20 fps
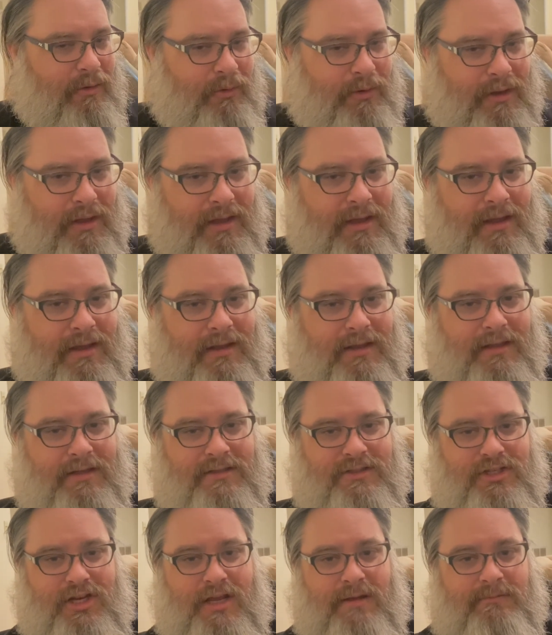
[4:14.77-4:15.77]
okay, I could
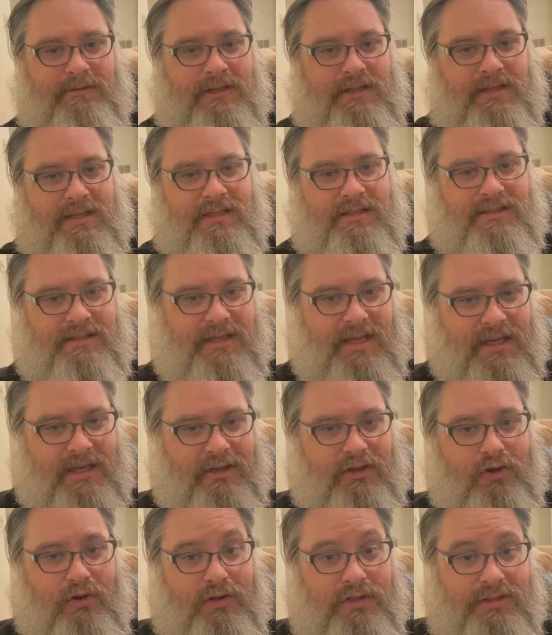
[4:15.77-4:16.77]
jam to this,
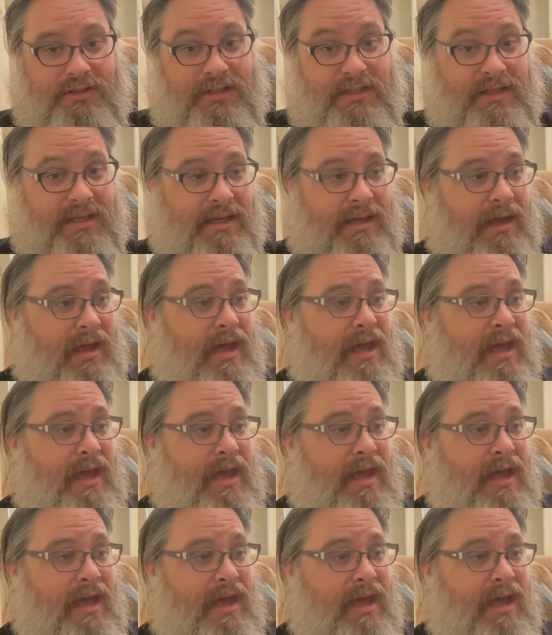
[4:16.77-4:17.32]
like, constantly.